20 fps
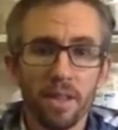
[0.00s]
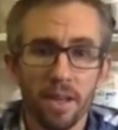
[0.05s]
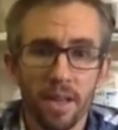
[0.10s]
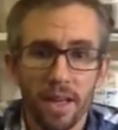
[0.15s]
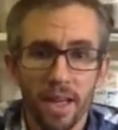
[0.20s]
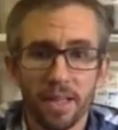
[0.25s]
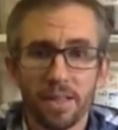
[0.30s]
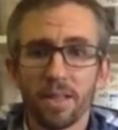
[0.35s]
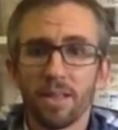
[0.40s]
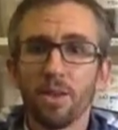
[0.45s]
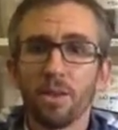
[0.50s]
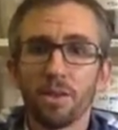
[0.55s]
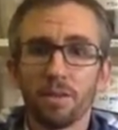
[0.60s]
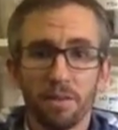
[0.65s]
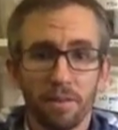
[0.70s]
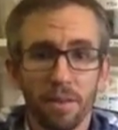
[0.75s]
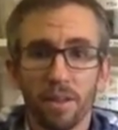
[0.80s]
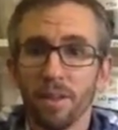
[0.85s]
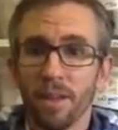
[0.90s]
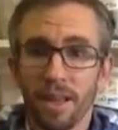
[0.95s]
and it has a lot
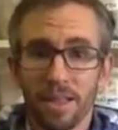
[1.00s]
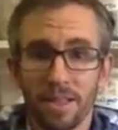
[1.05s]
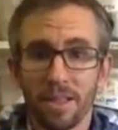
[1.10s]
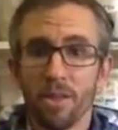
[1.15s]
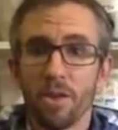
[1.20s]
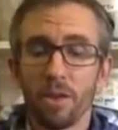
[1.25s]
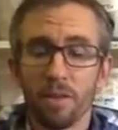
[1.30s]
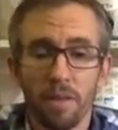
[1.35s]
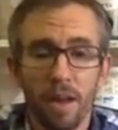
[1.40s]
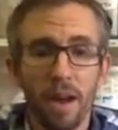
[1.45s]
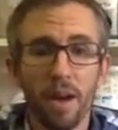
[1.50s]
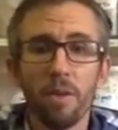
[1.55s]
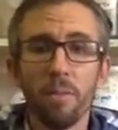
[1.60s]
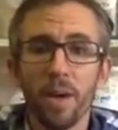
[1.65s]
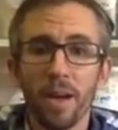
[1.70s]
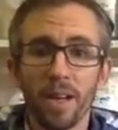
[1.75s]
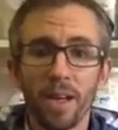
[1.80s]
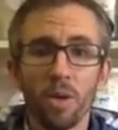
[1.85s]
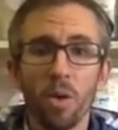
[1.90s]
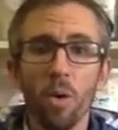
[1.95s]
of
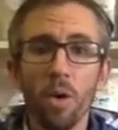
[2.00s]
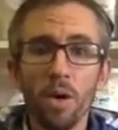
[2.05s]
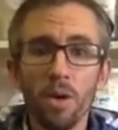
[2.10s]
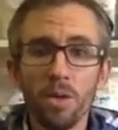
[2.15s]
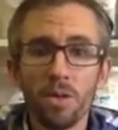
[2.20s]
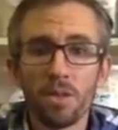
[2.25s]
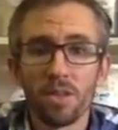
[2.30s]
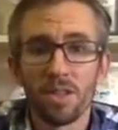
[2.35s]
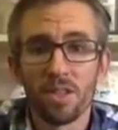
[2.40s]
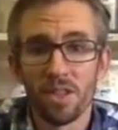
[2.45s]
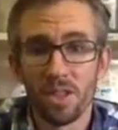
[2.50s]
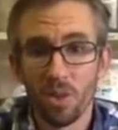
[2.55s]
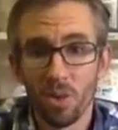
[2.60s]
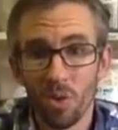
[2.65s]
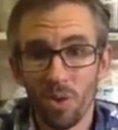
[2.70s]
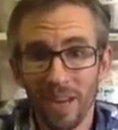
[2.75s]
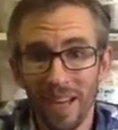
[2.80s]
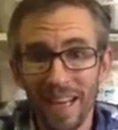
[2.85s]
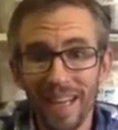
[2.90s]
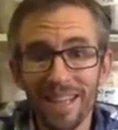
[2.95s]
aromatic oils
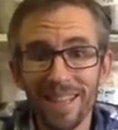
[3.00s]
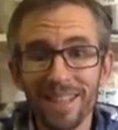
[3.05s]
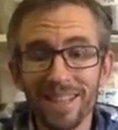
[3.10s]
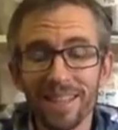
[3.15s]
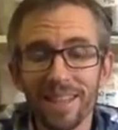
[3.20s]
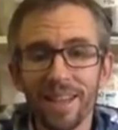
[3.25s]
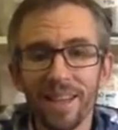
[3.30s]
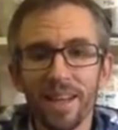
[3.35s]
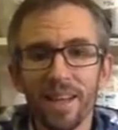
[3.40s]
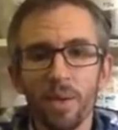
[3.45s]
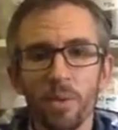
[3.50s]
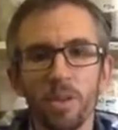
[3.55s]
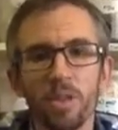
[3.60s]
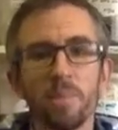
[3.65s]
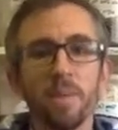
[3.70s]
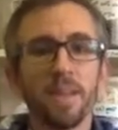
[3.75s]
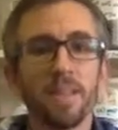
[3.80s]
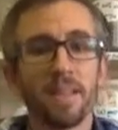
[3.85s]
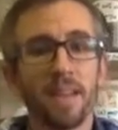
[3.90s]
still in it, which means